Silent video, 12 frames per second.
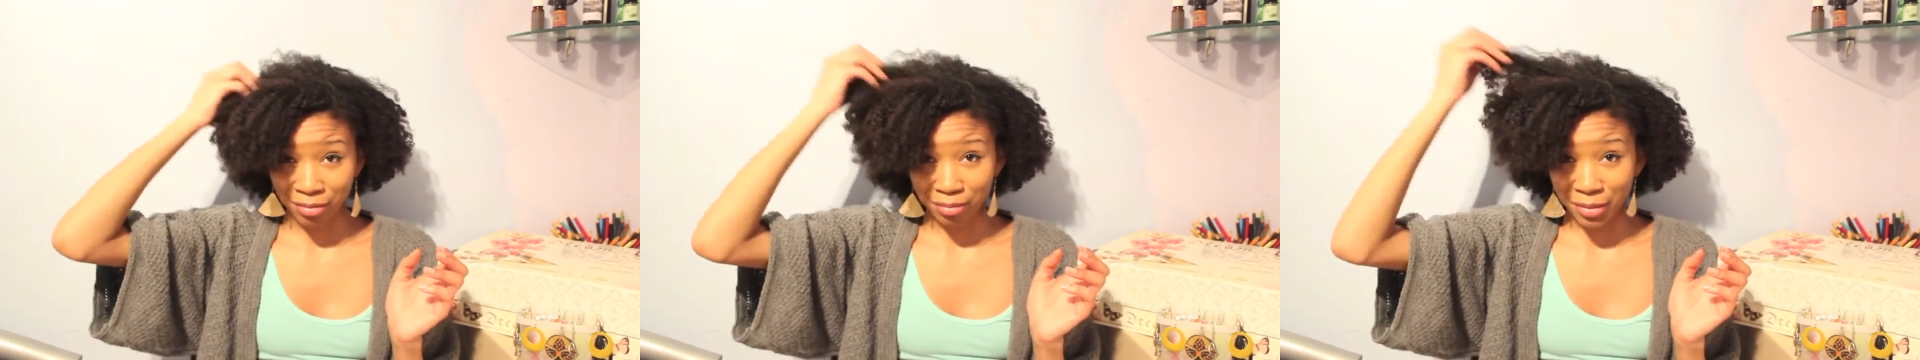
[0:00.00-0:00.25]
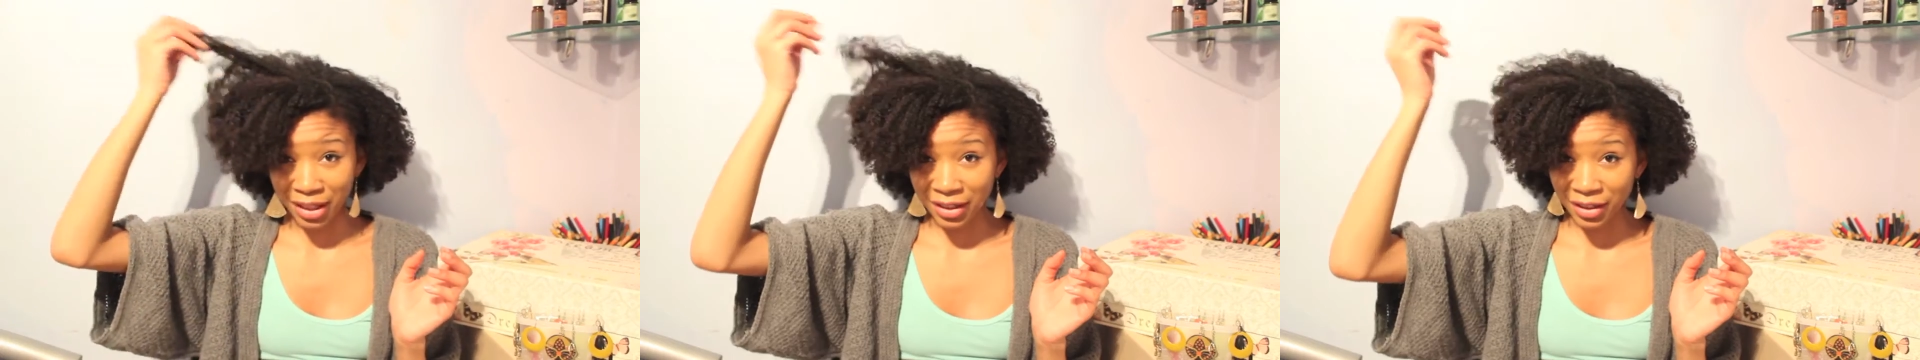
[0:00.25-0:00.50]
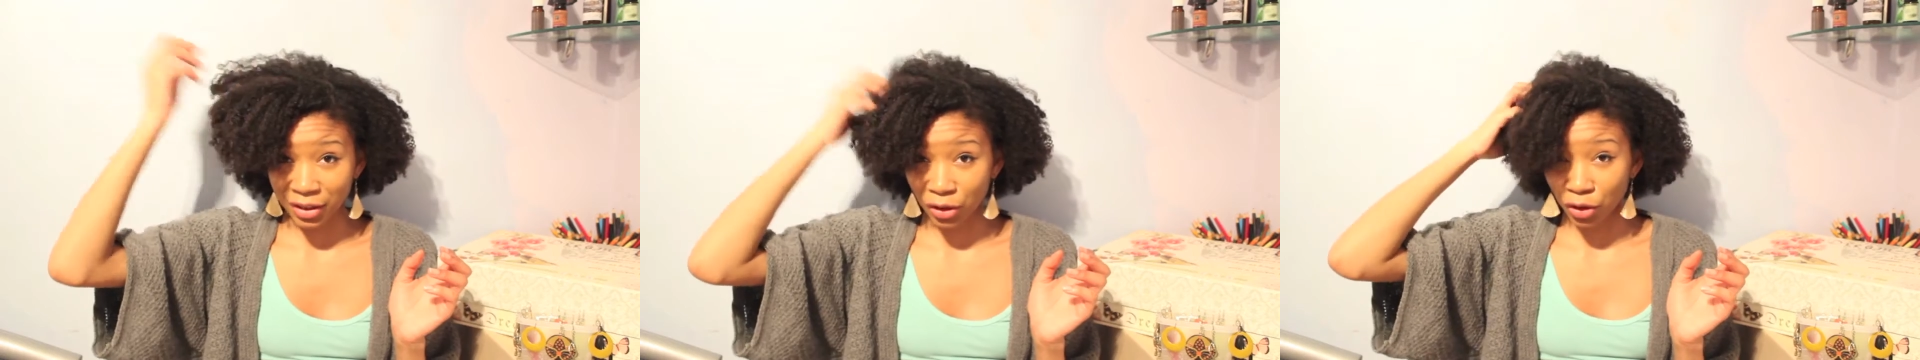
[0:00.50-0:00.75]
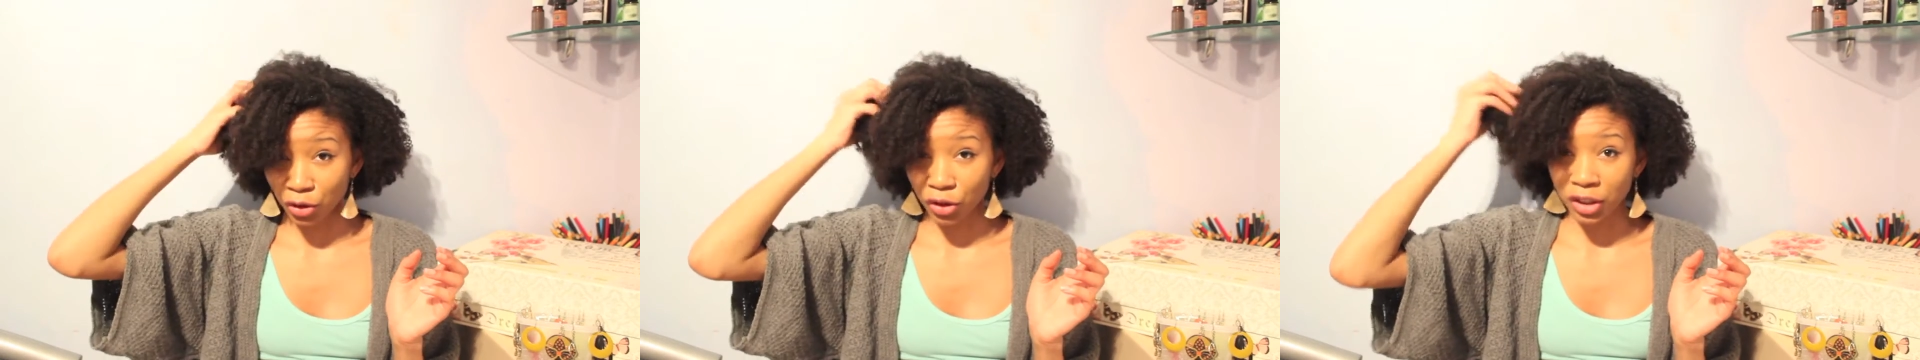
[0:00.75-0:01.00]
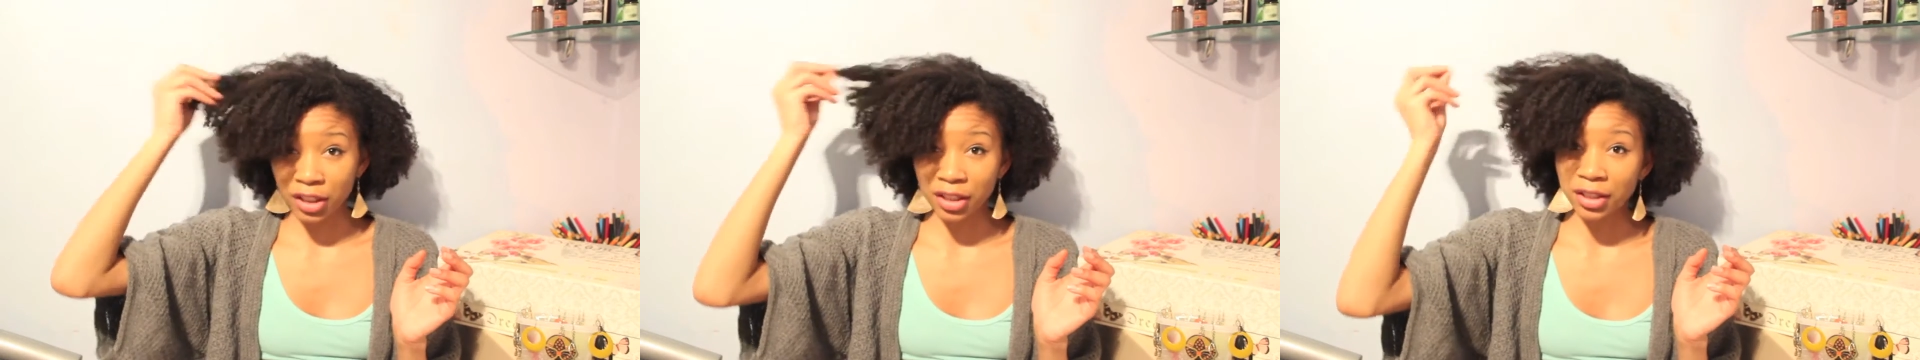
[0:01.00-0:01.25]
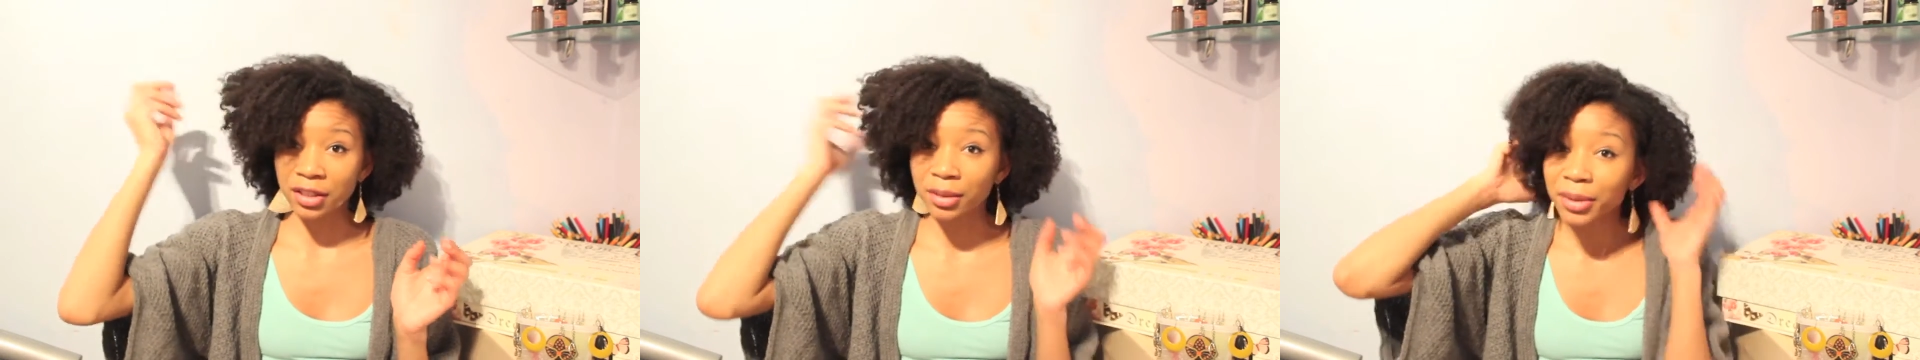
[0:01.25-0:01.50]
messy or
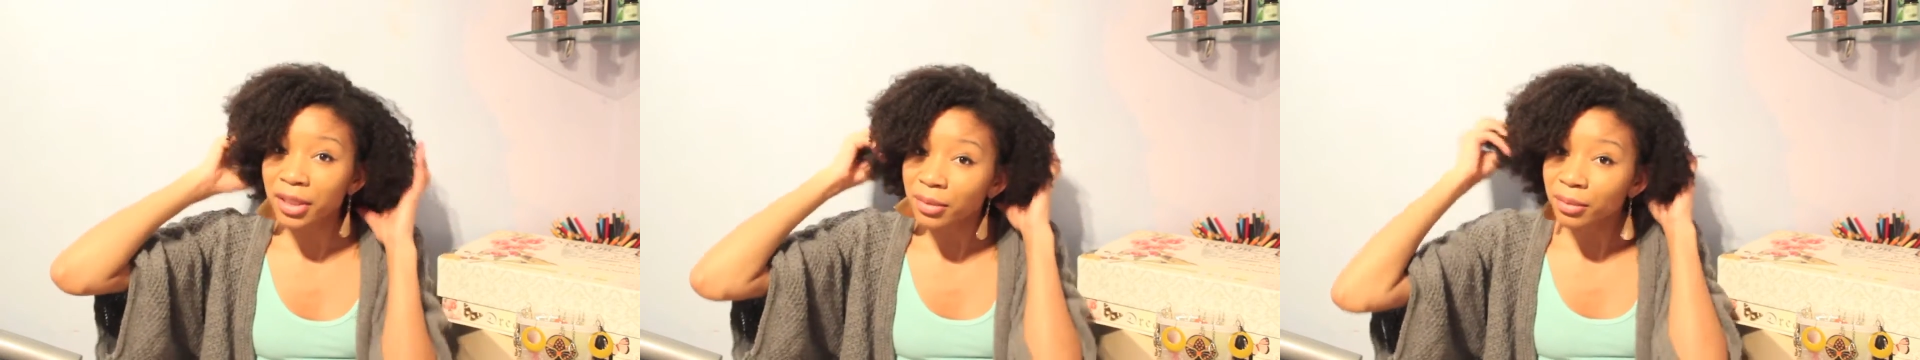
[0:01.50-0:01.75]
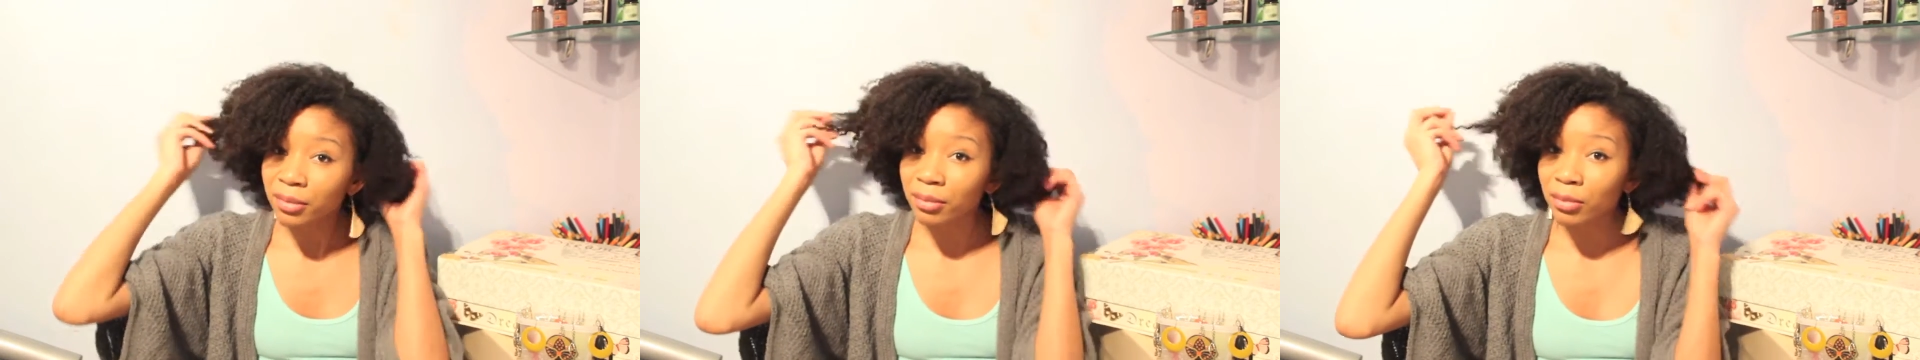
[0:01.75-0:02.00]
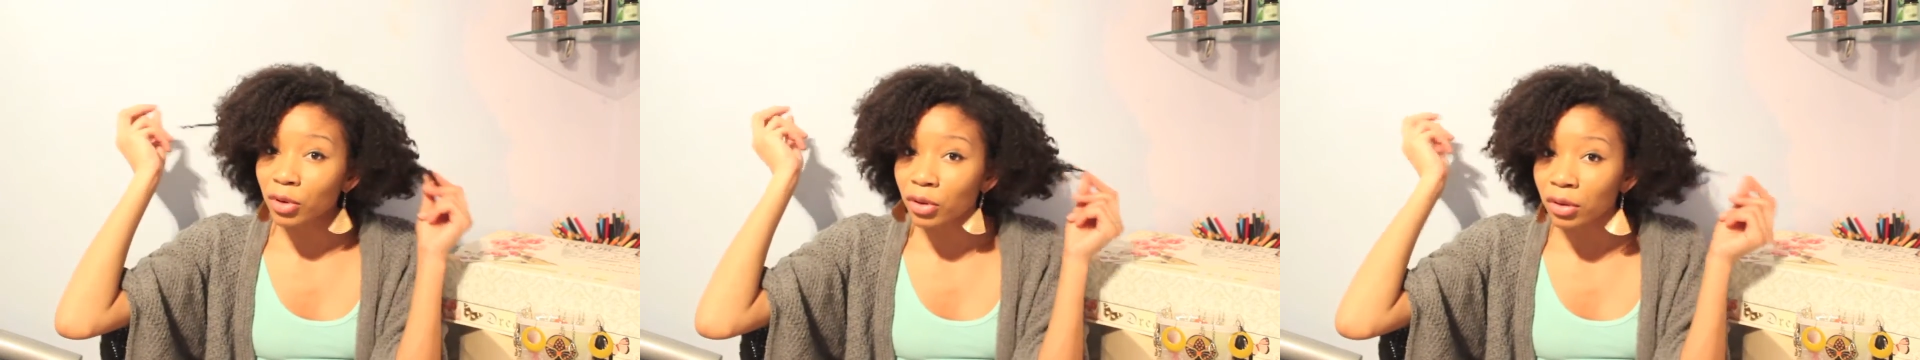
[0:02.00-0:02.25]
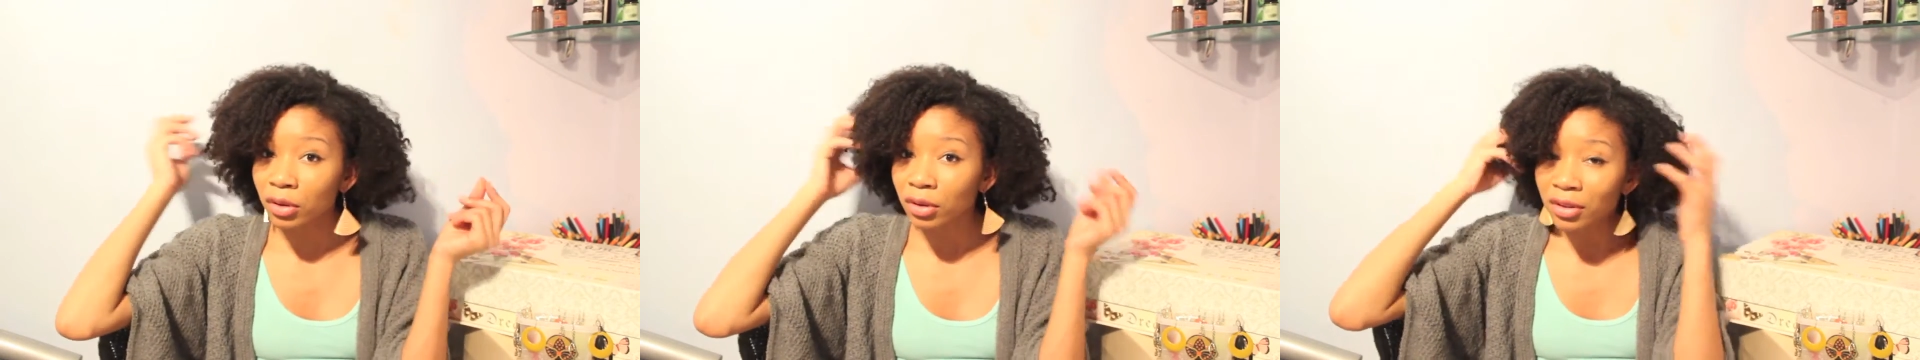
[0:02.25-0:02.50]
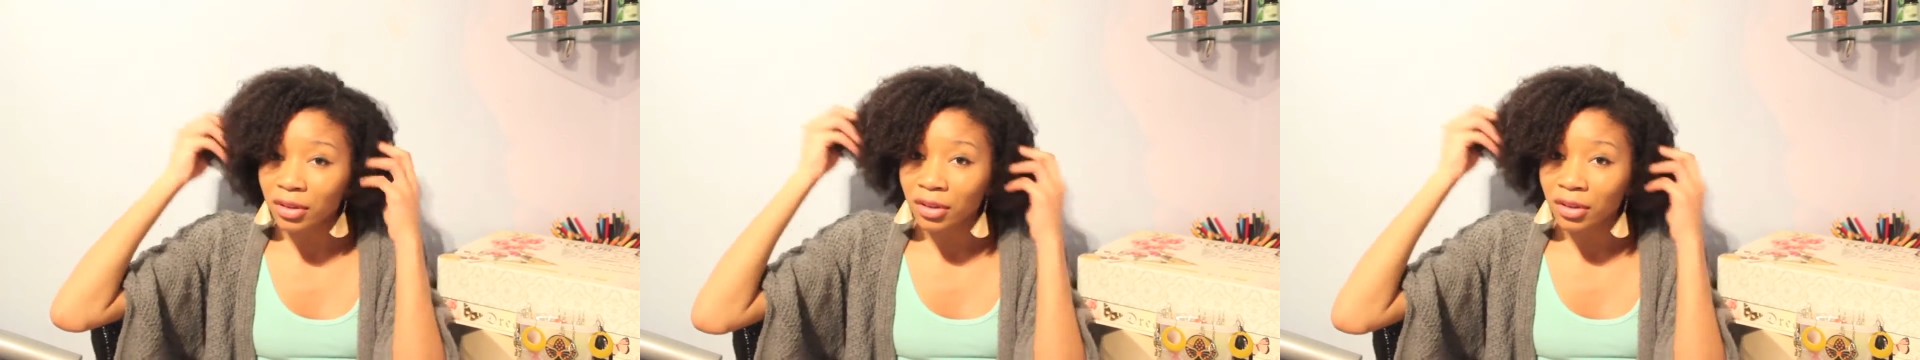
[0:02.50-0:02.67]
knotty. It's a bit more